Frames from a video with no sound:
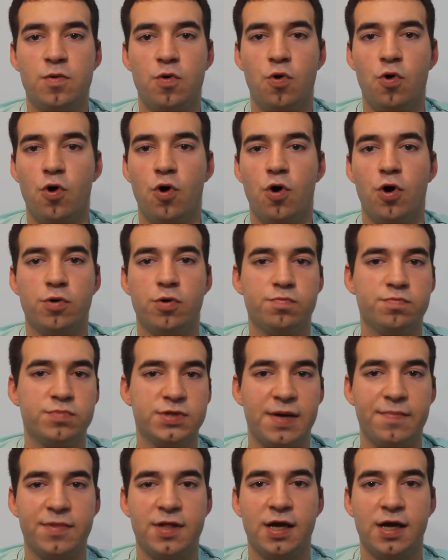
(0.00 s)
or
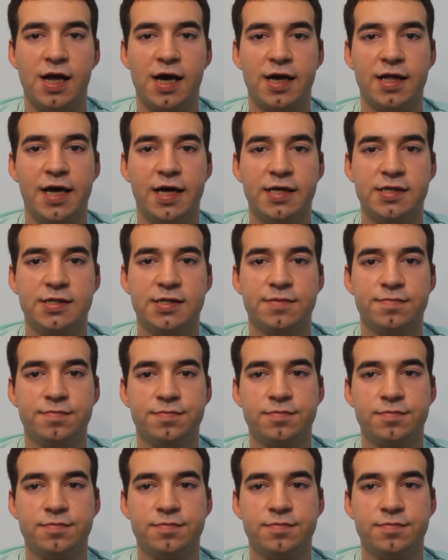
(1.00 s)
something like that.